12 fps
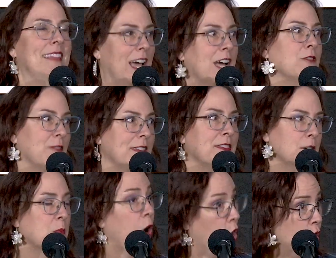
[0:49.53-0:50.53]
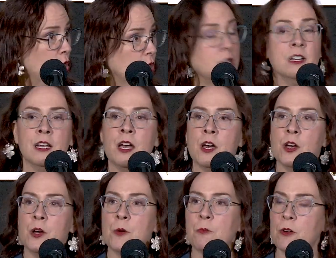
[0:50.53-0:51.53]
I read them all,
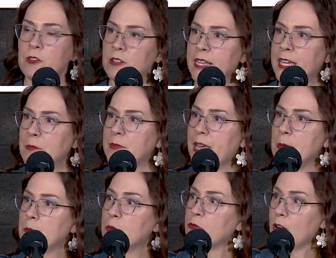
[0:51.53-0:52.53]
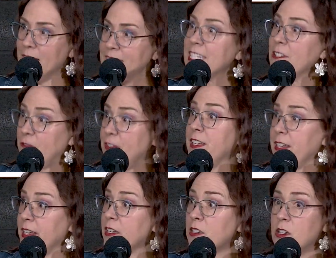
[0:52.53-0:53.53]
proclaim that
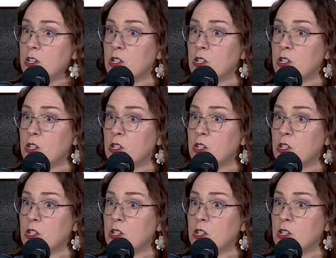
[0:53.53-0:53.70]
breastfeeding